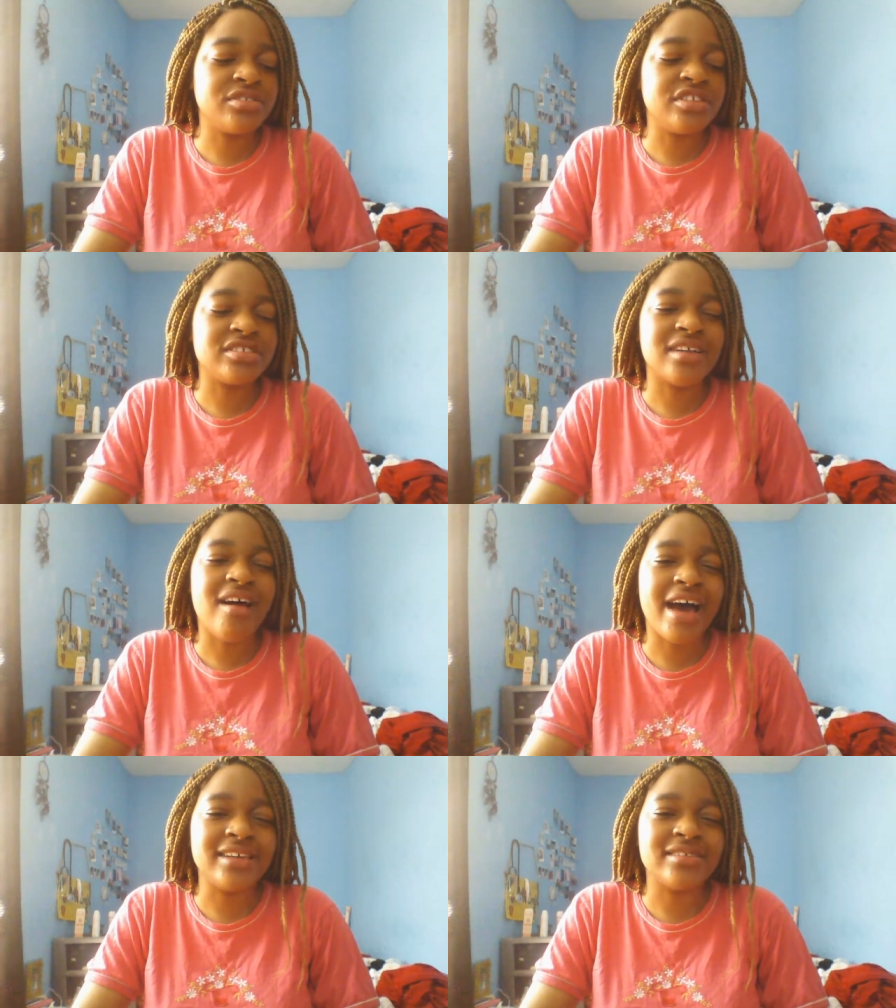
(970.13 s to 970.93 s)
I decided
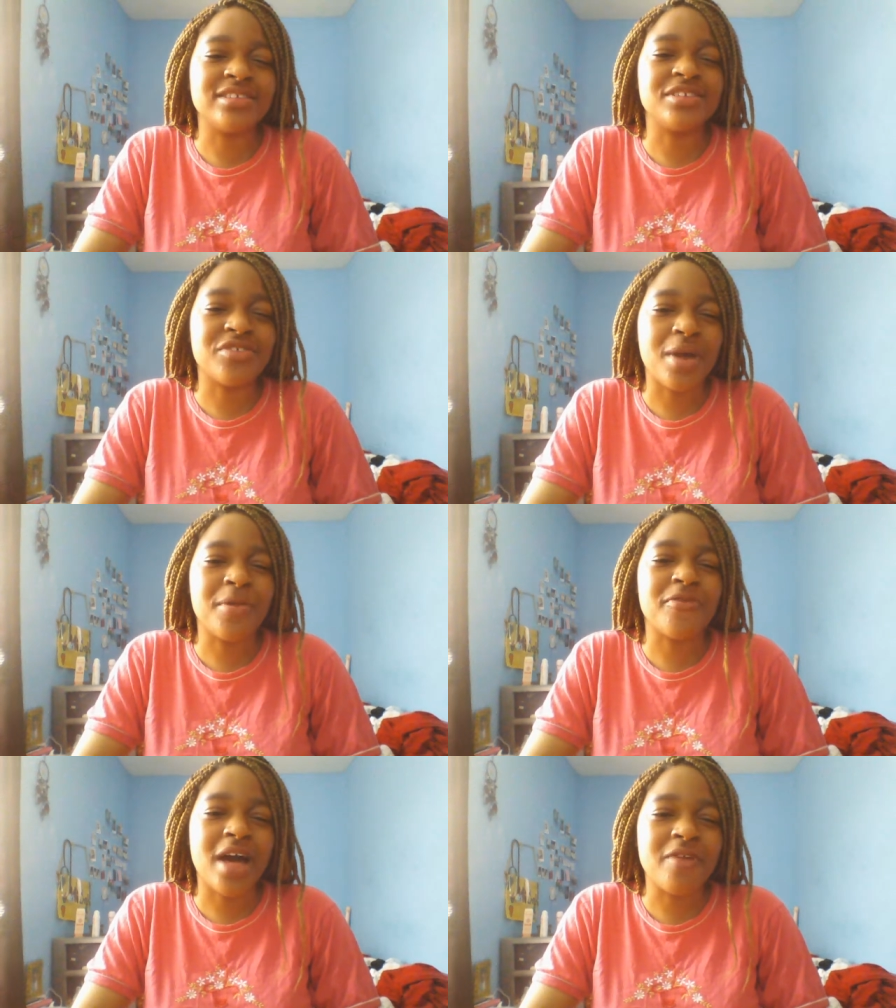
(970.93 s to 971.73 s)
to just hide the
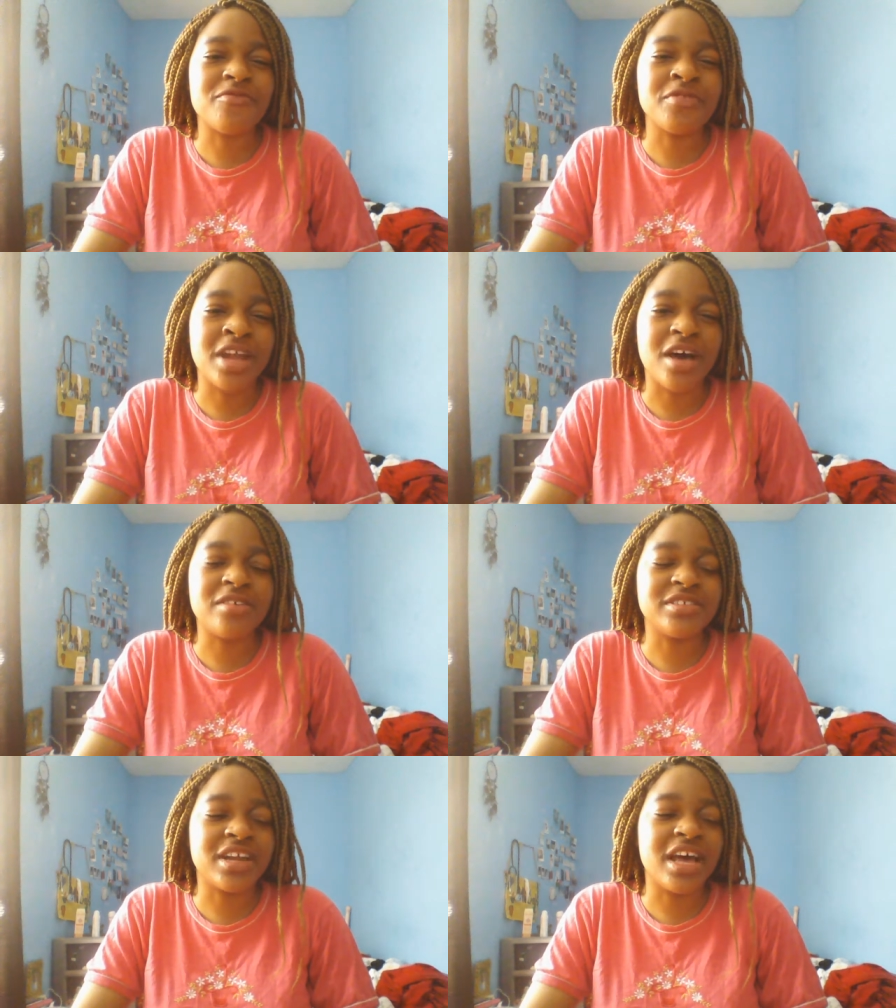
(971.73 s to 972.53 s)
subscribe
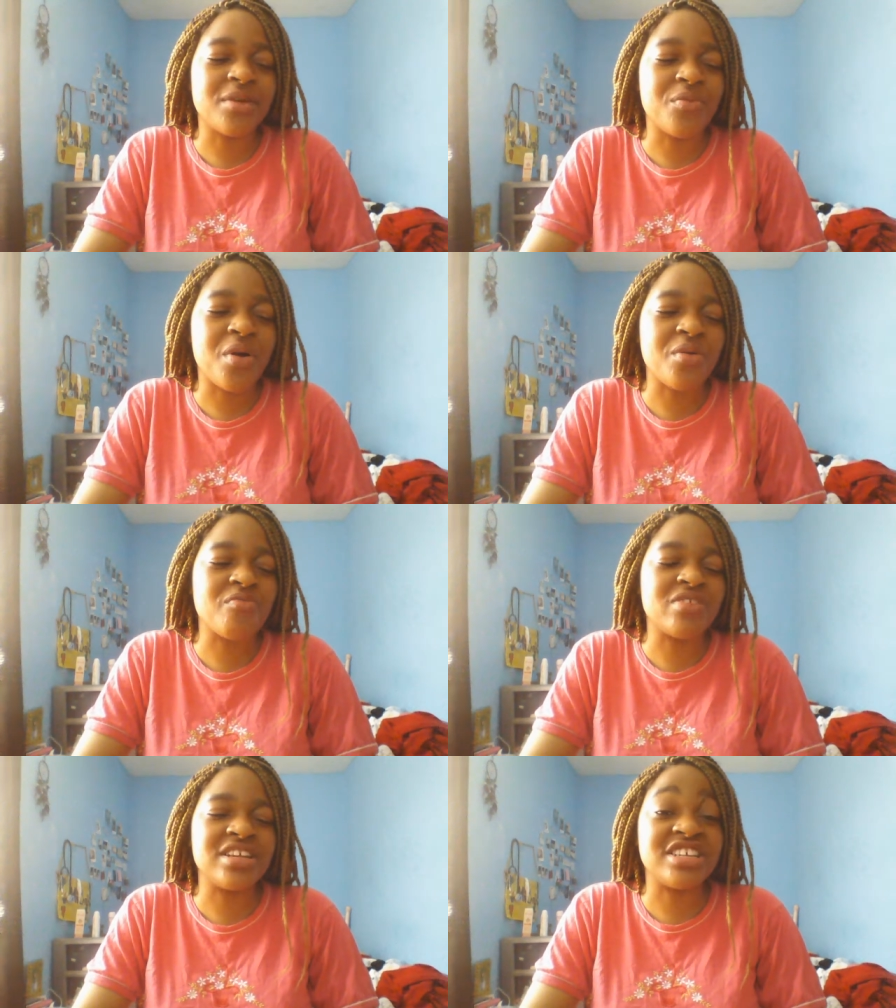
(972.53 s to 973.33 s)
count for now so that I